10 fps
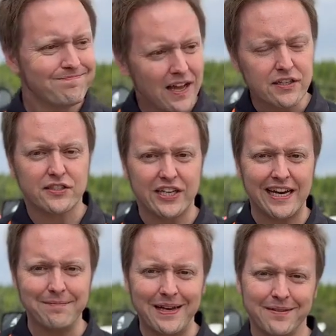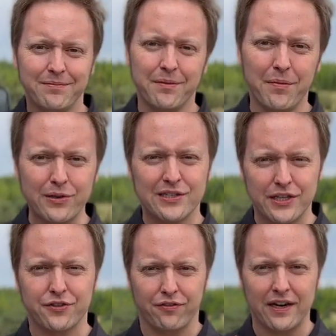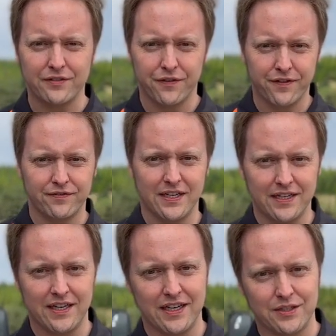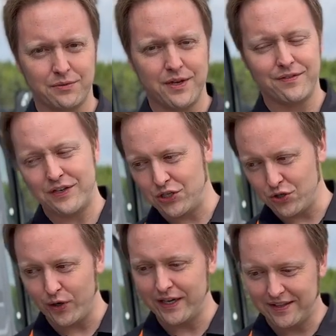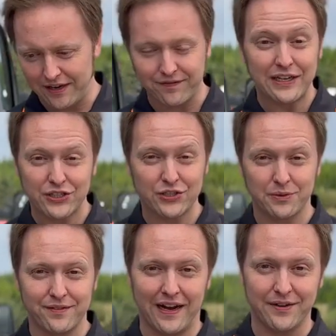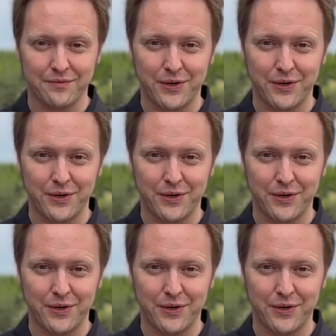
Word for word: as a team, but mostly as friends for fifteen years. We've enjoyed the adventures we've had and